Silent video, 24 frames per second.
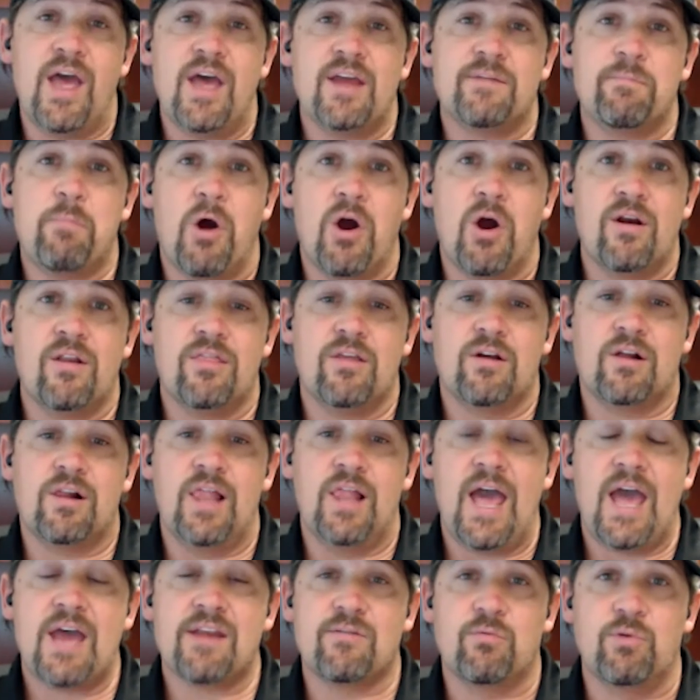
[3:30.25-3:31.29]
as part of the
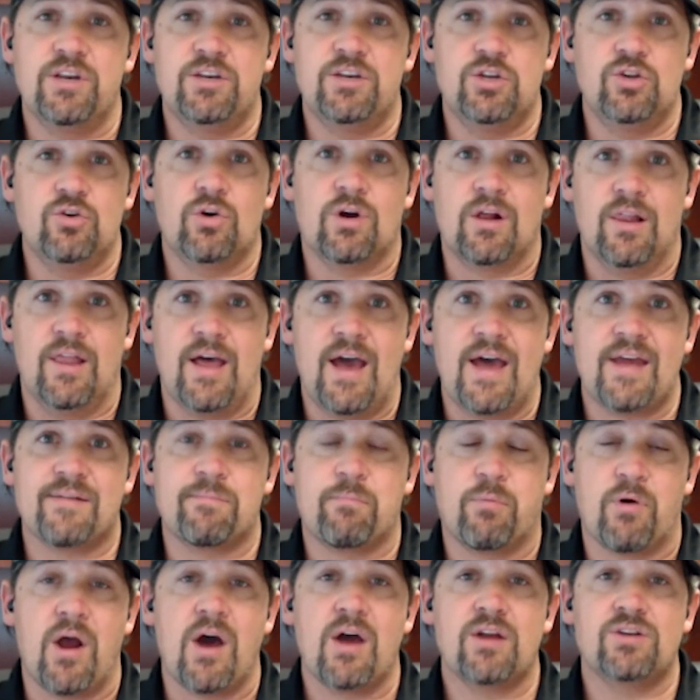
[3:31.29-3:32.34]
class we do a class
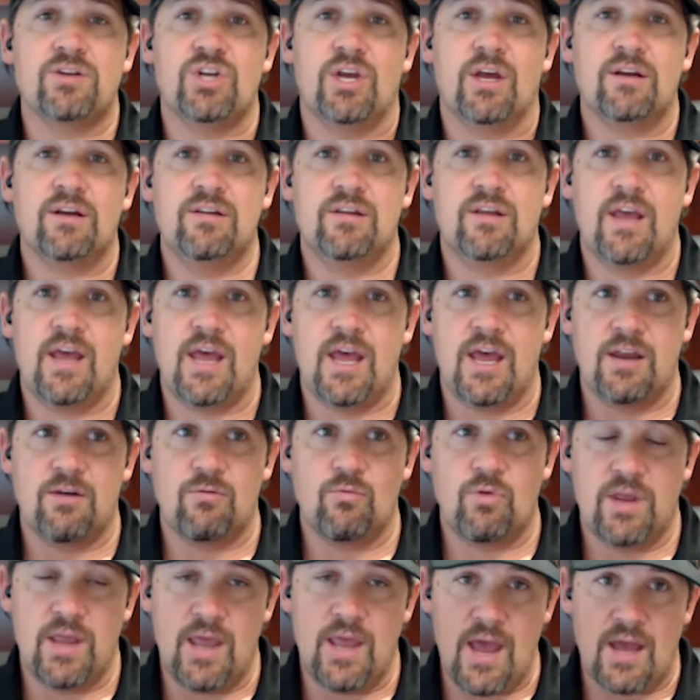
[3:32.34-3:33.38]
project and
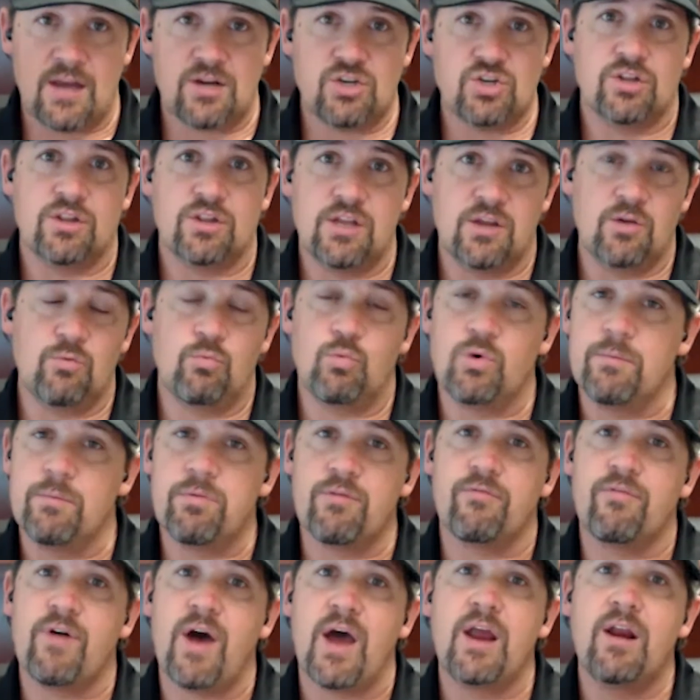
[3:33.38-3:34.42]
we actually we
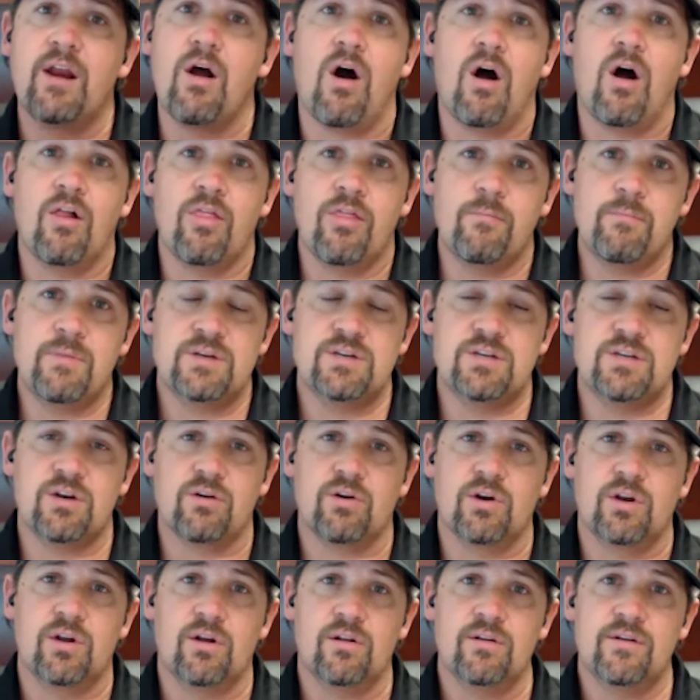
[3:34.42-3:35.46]
provide all the
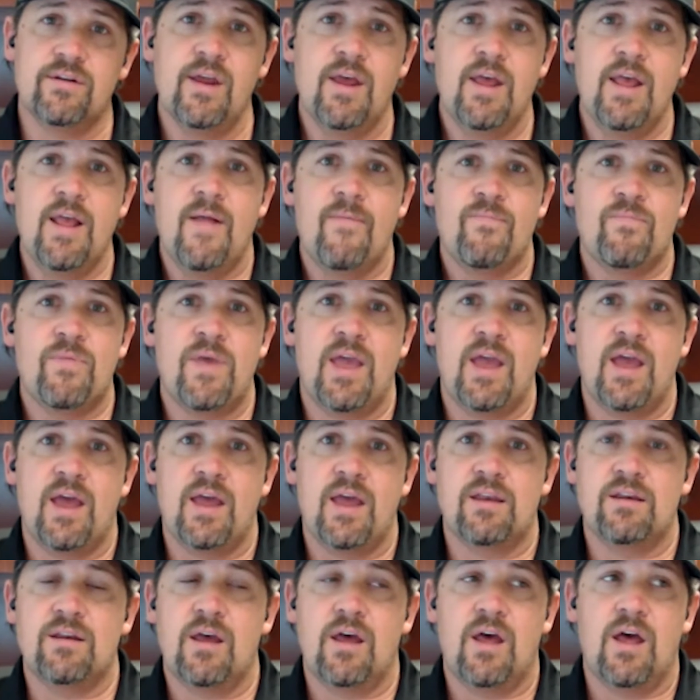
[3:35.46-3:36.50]
materials
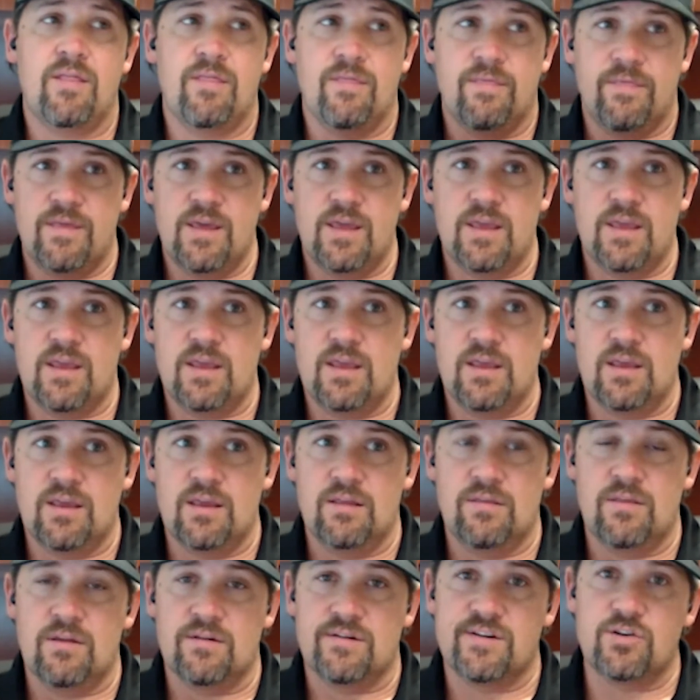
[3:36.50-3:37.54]
and uh,
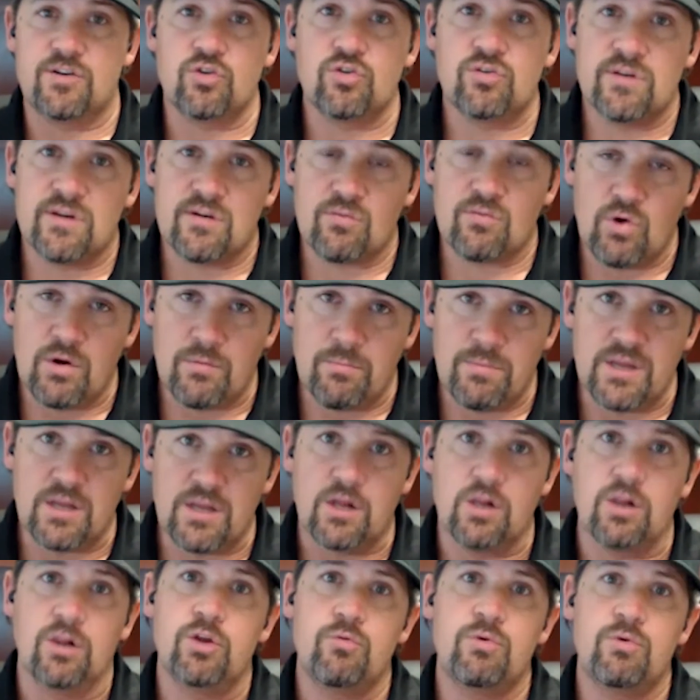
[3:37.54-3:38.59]
the the students will be
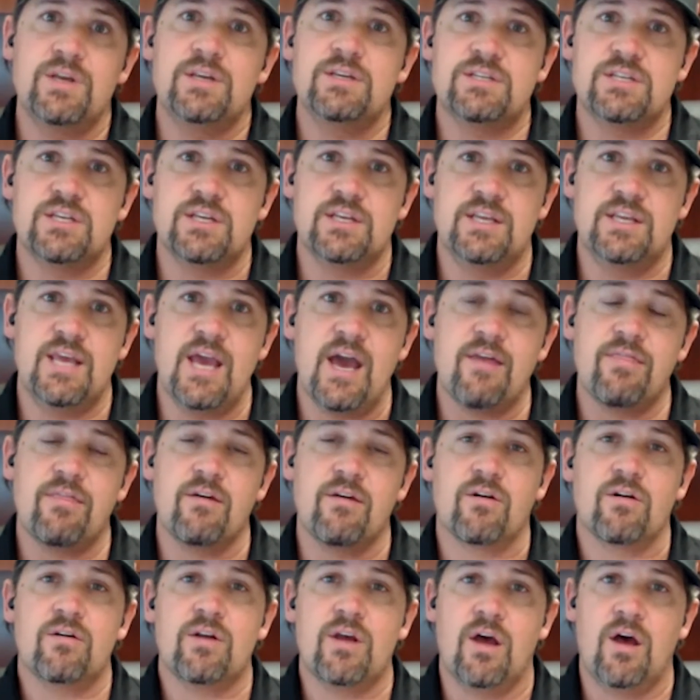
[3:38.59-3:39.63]
gluing
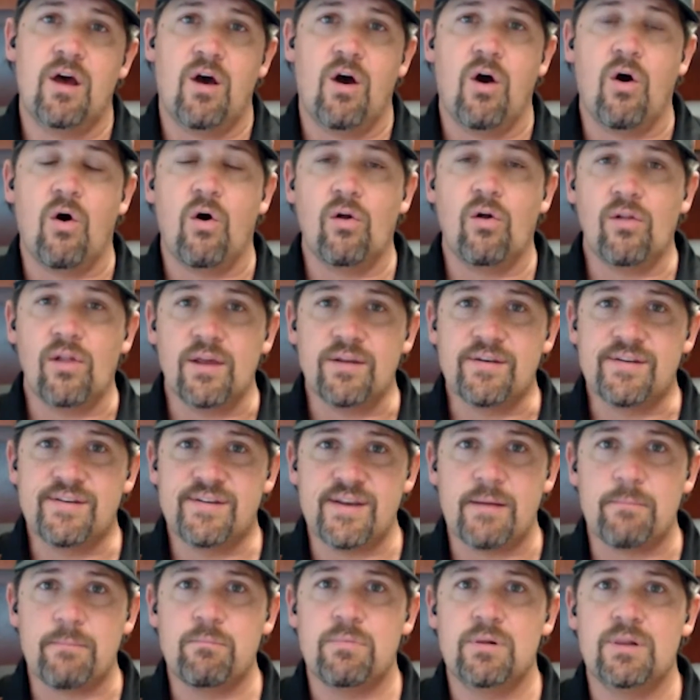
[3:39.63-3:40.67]
together uh, a whole
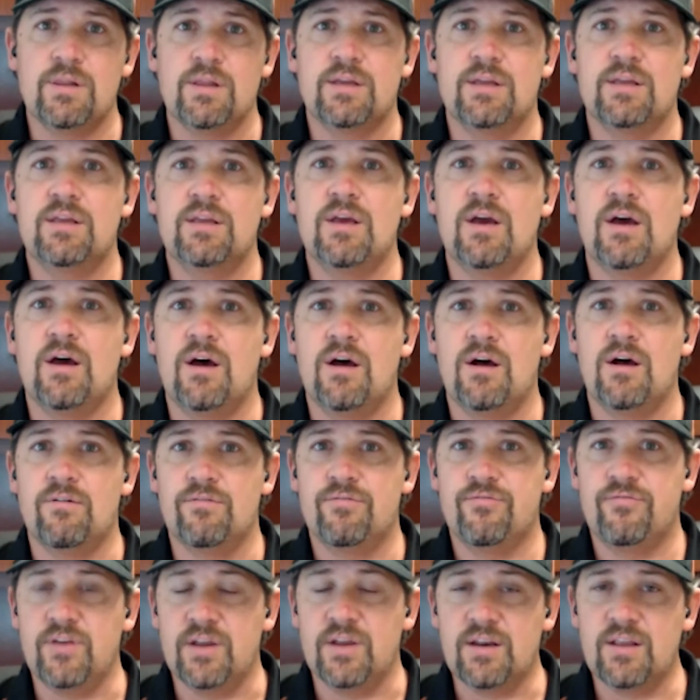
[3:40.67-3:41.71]
assembly
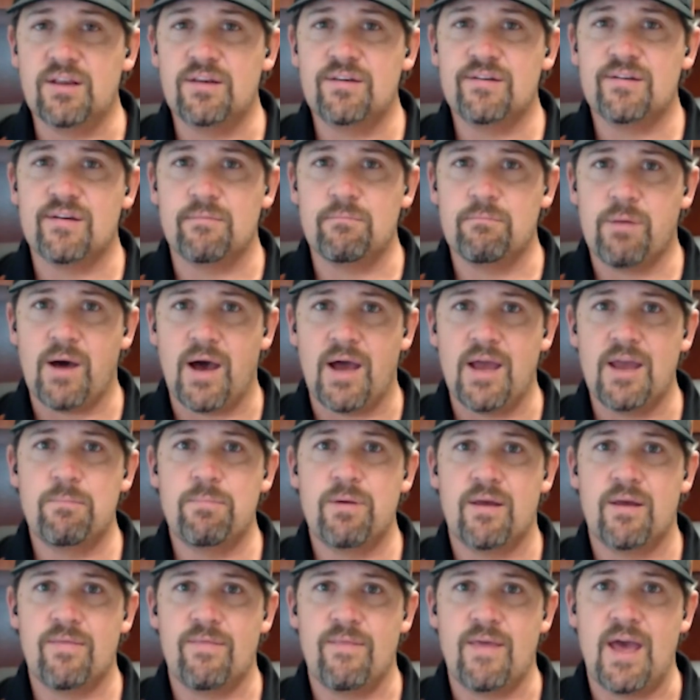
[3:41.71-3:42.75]
of fittings and
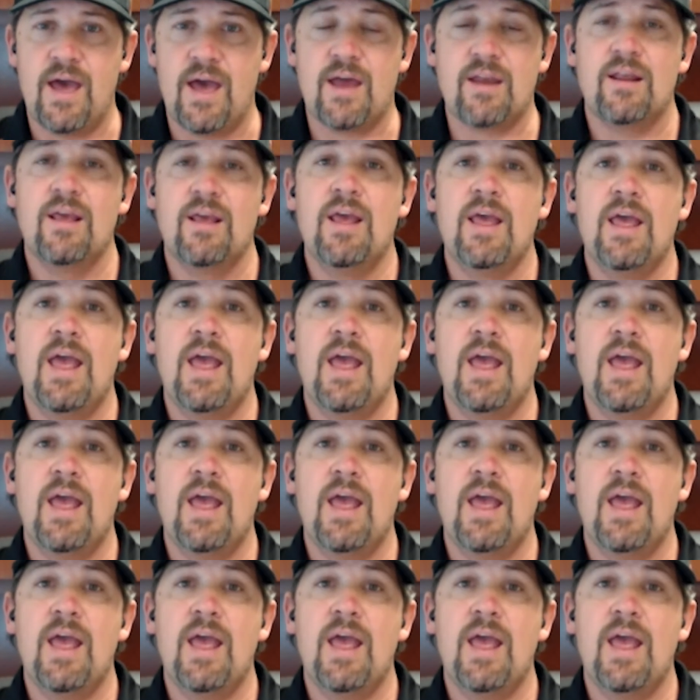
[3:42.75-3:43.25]
pipe and that